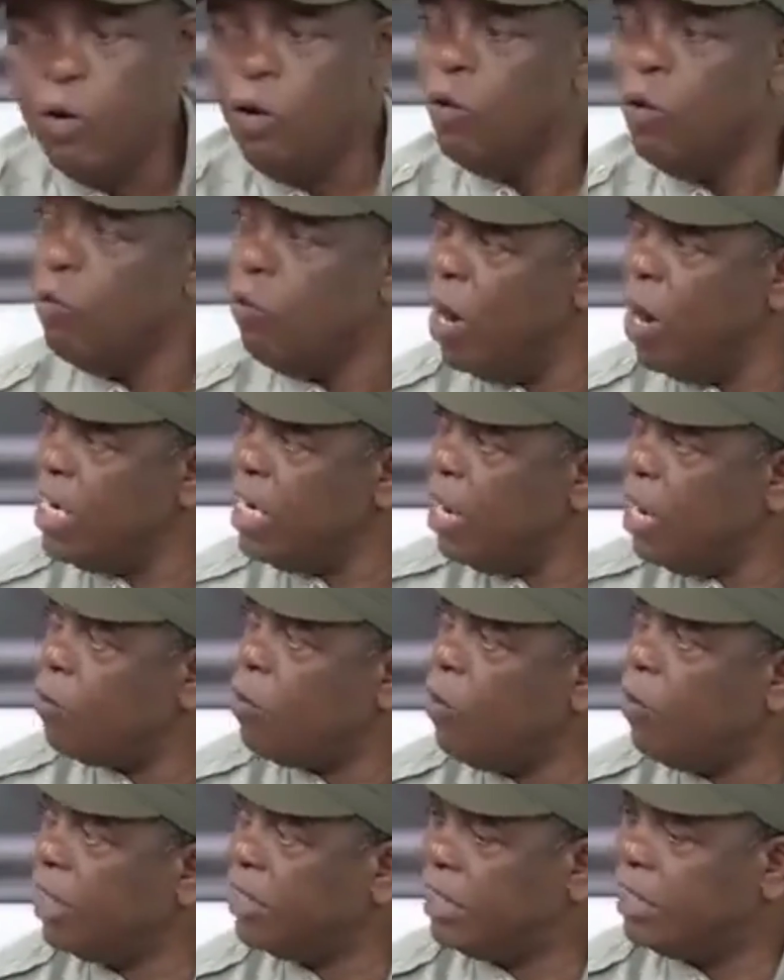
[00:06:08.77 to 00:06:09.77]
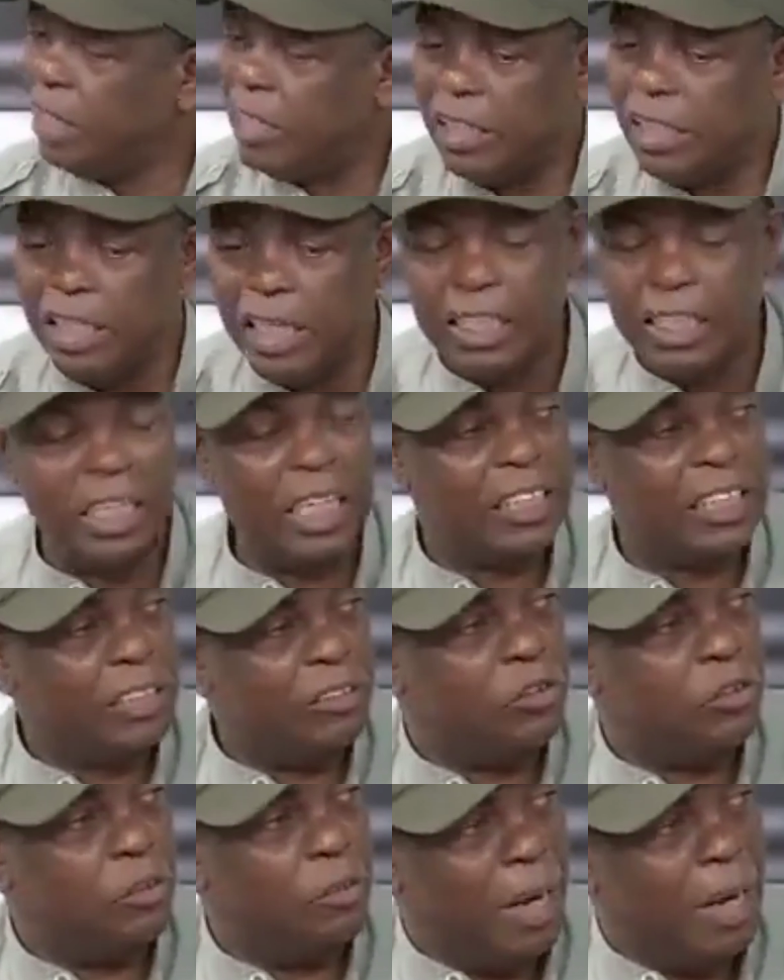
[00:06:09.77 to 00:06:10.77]
When ECOWAS sent a
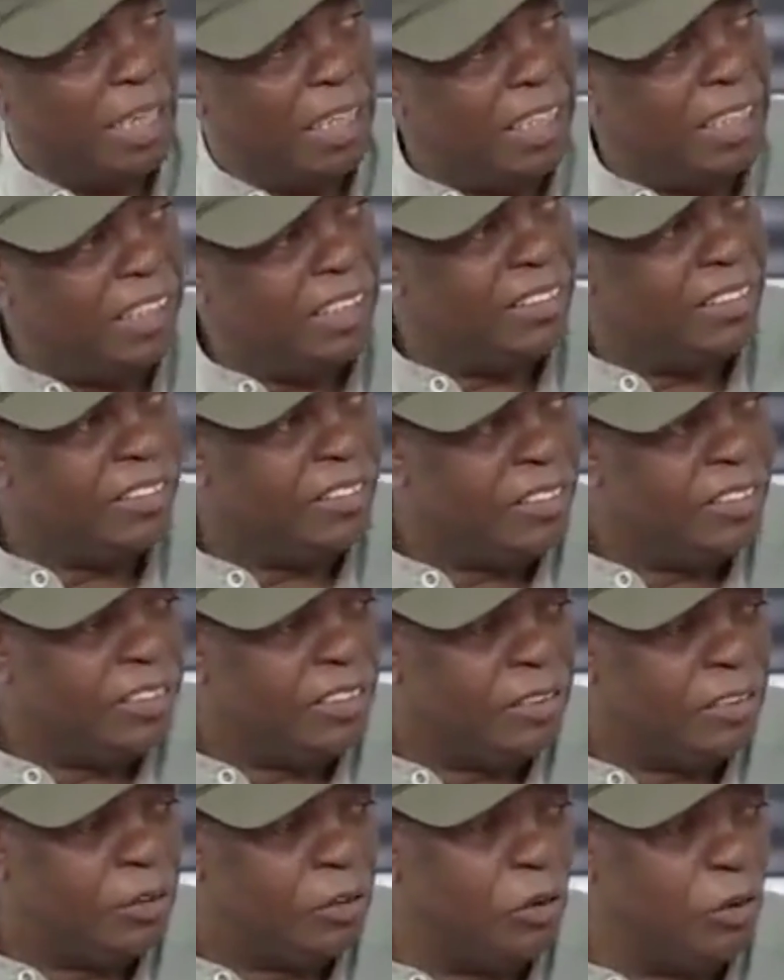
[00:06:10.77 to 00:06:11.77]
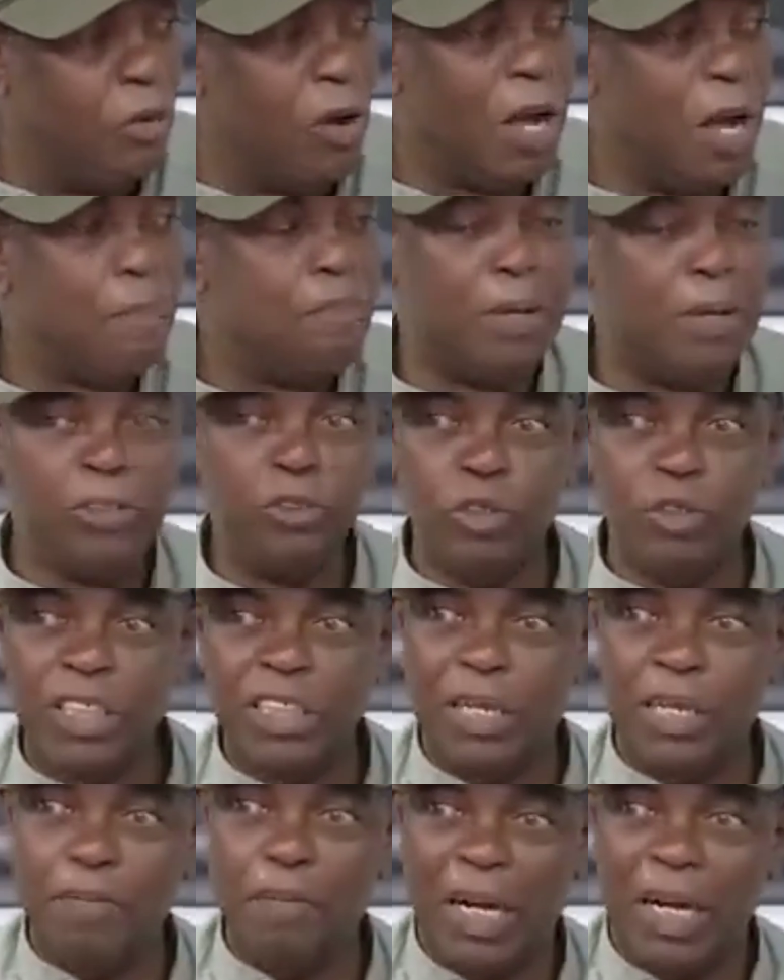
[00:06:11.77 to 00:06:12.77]
delegation to Mali to go and
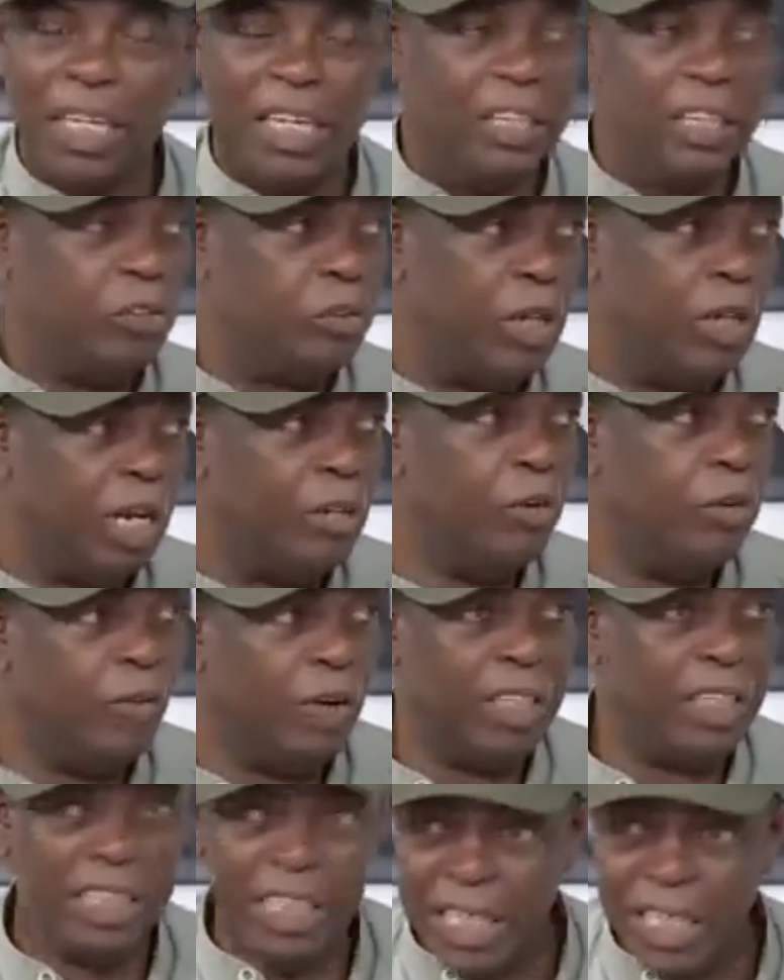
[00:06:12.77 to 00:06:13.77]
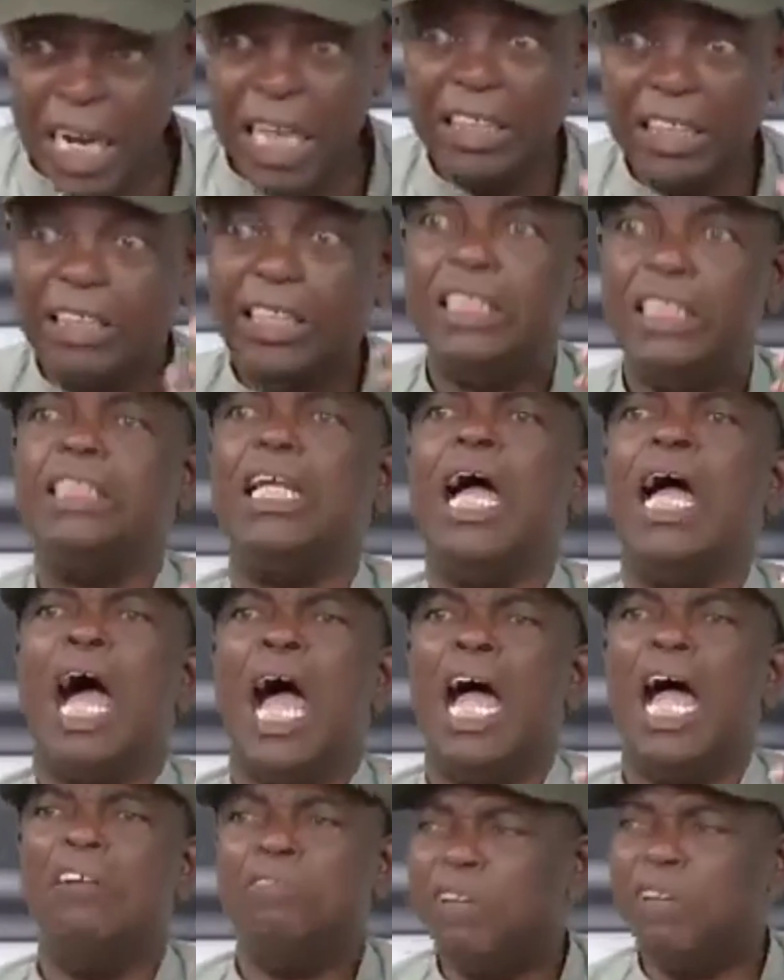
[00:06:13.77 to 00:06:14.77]
persuade the Malians to hand over, did they see the
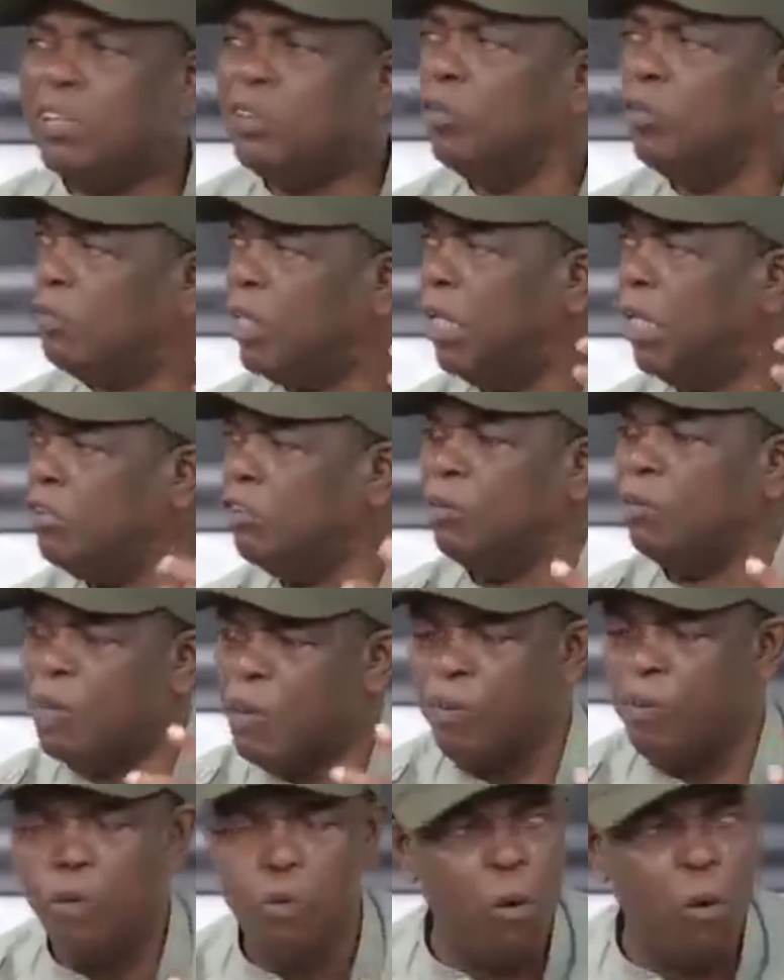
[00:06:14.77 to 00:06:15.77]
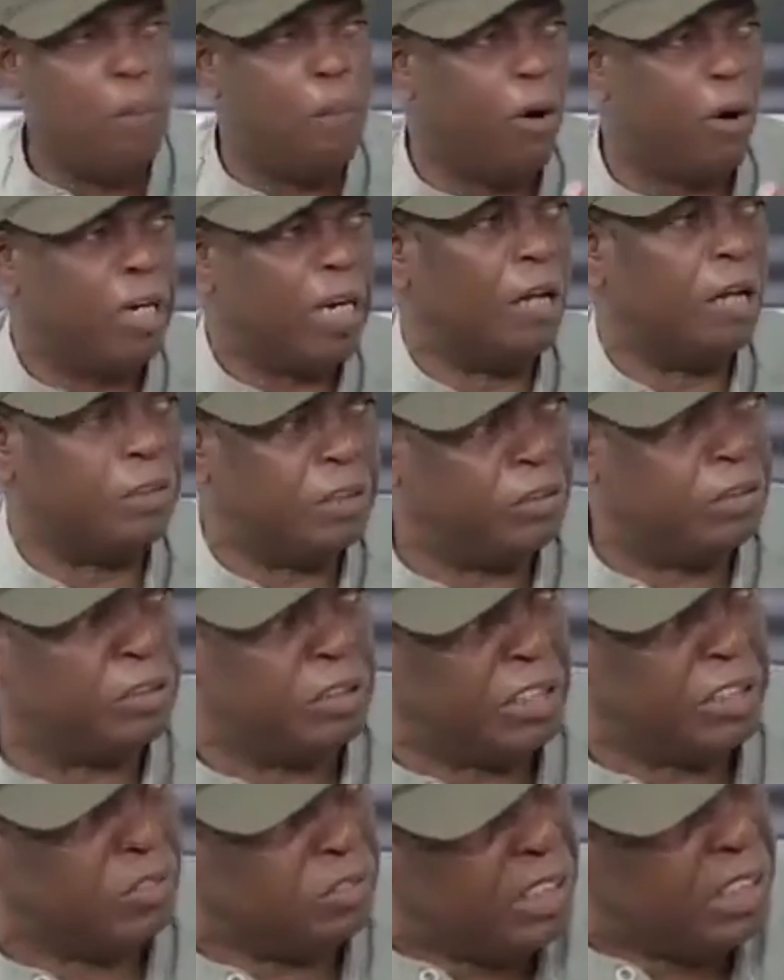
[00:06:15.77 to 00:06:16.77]
hundreds of thousands of people who poured out into
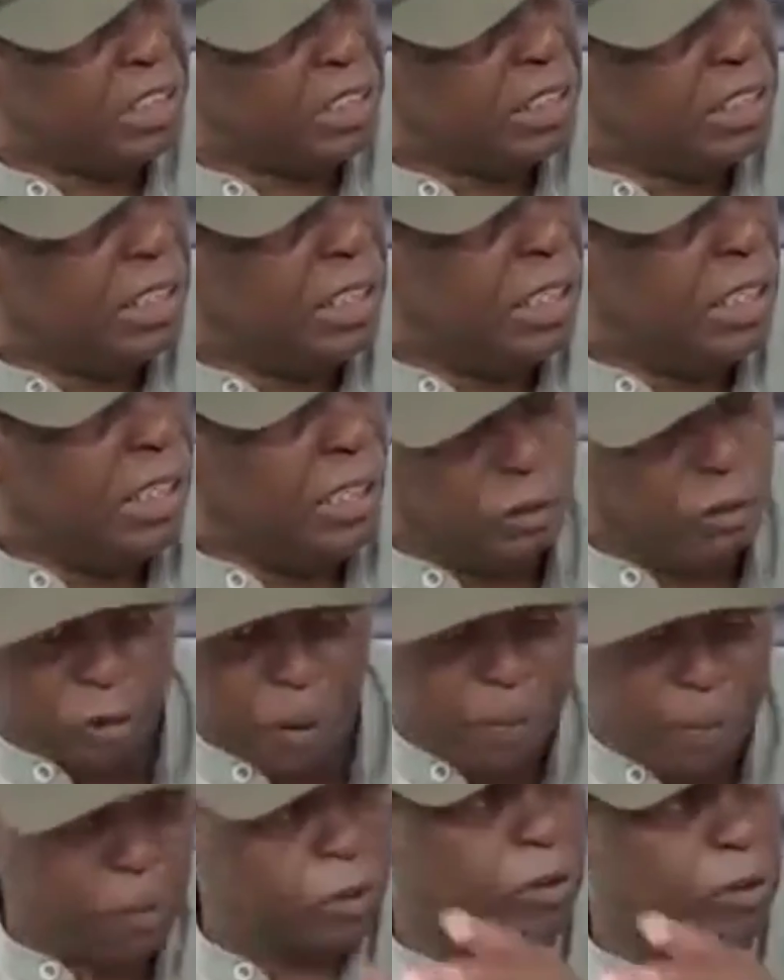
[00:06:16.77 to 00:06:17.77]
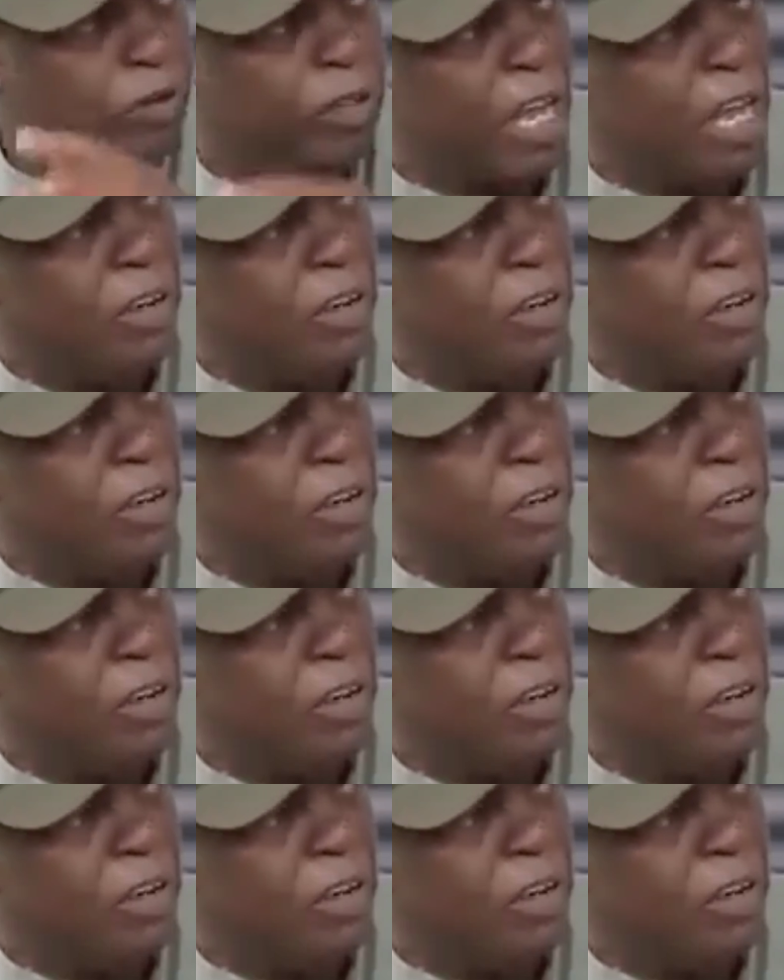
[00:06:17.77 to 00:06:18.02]
the street in support of their